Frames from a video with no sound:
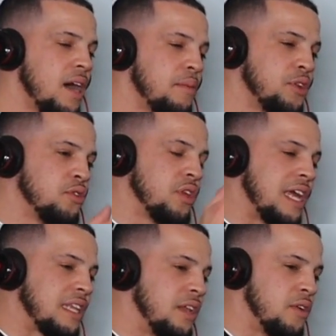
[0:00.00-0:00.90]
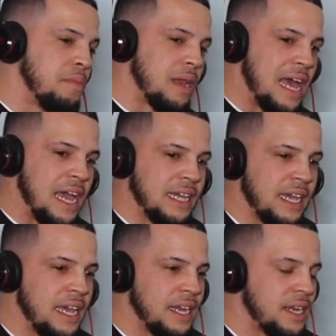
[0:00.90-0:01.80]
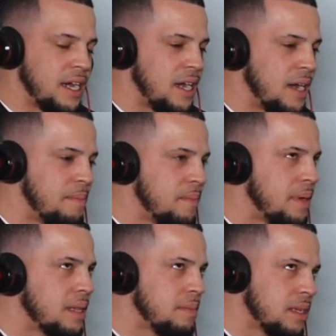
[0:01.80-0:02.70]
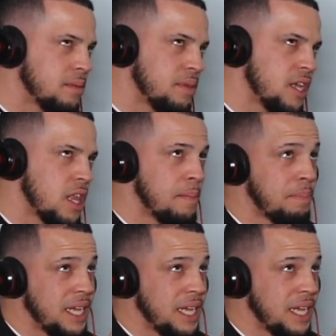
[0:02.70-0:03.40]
We do Latino, Black, and BLMA,